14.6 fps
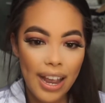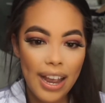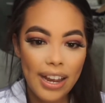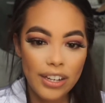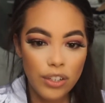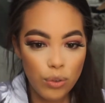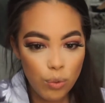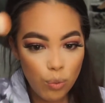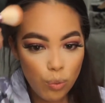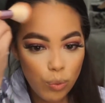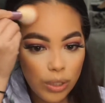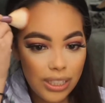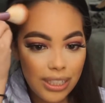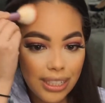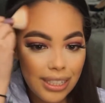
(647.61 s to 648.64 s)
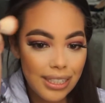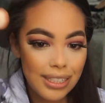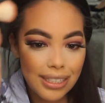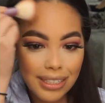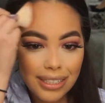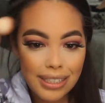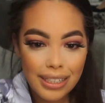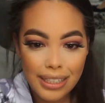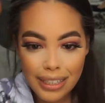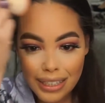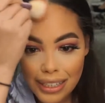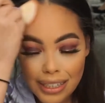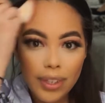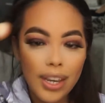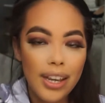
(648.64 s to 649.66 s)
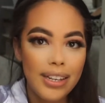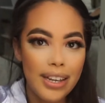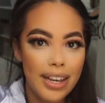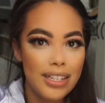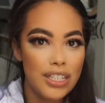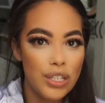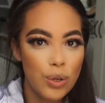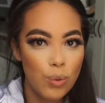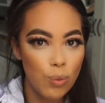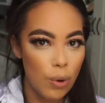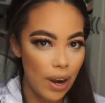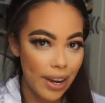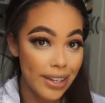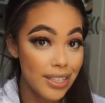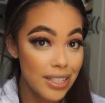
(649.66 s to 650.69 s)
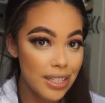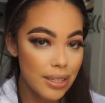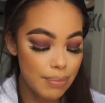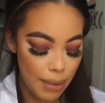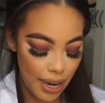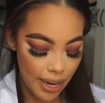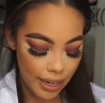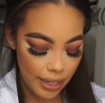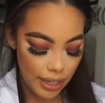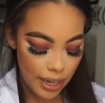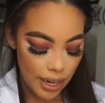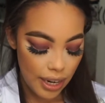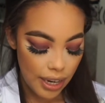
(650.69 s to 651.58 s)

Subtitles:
and you really didn't get into Ryan's mind.